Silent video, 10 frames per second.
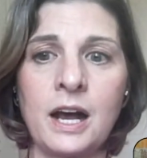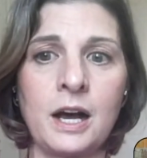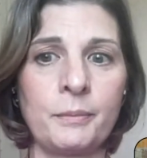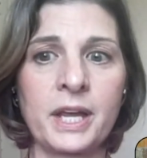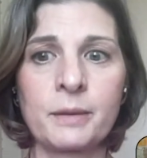
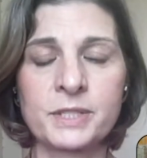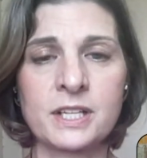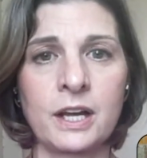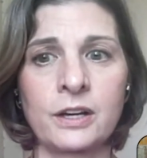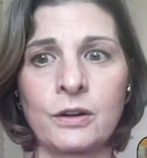at
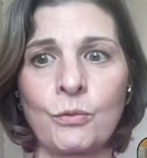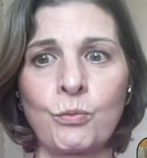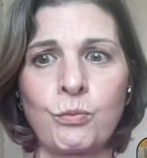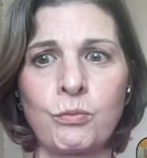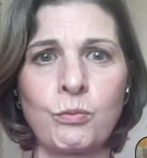
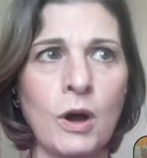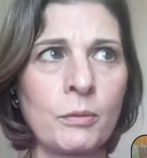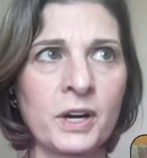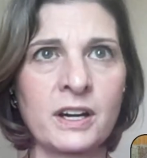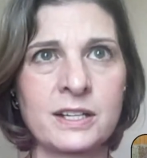Amazon,
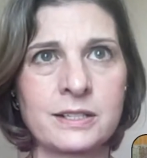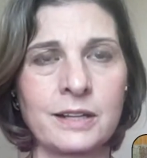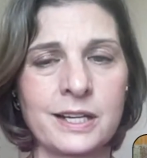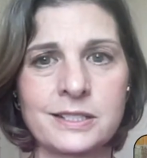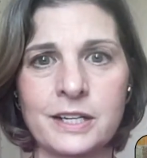Walmart has a
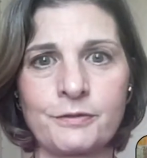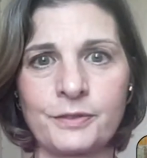lot of stuff.